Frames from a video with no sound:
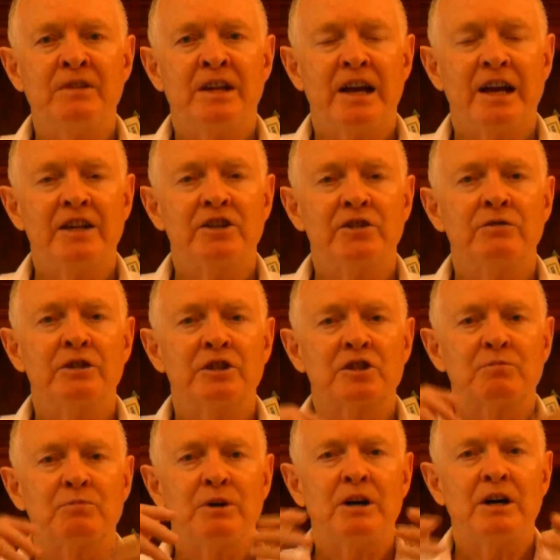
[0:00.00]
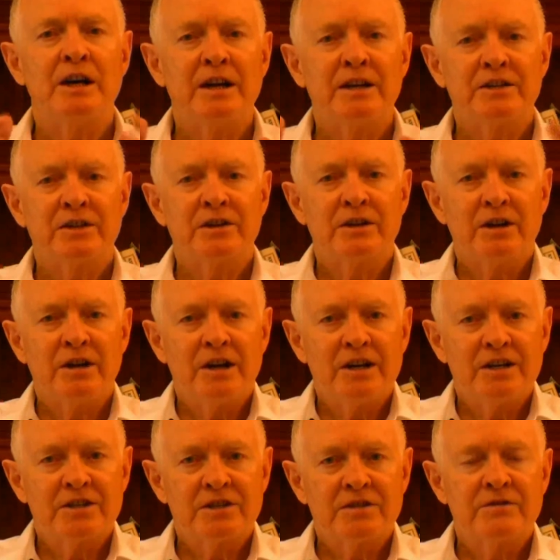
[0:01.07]
and to aspire to the
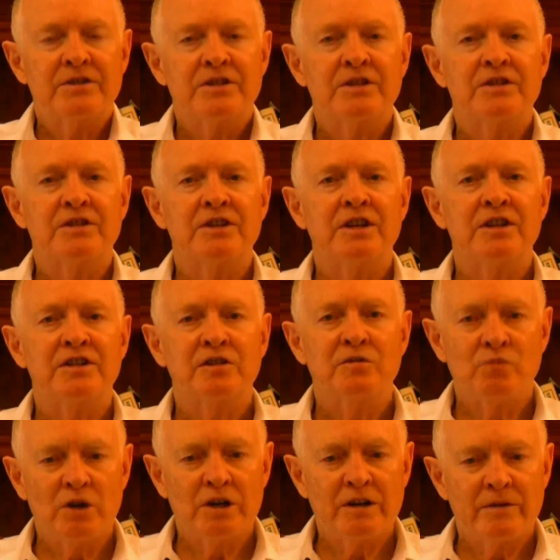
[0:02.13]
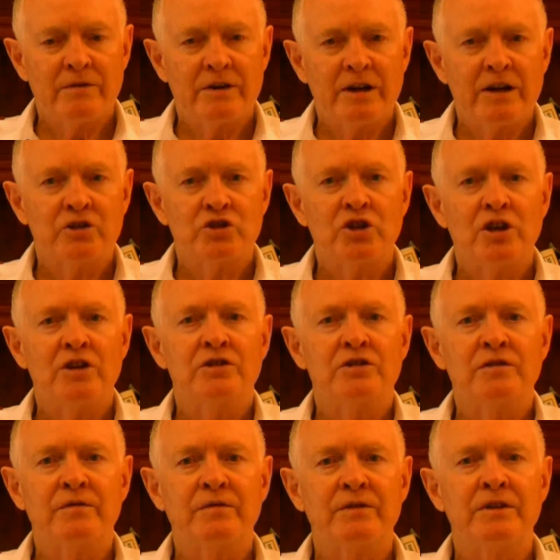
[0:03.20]
heights of success in whatever our
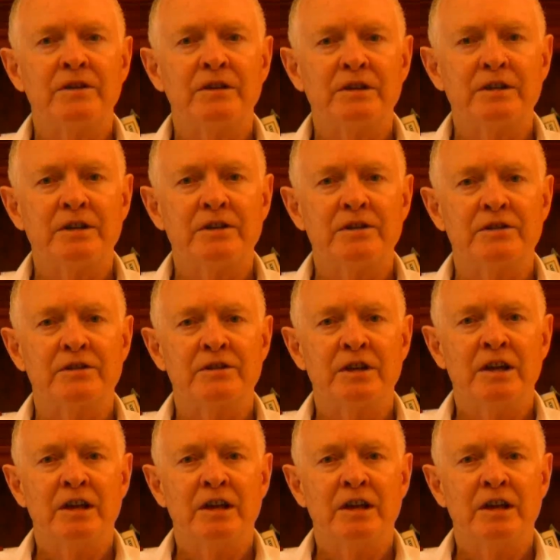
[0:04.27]
chosen field is,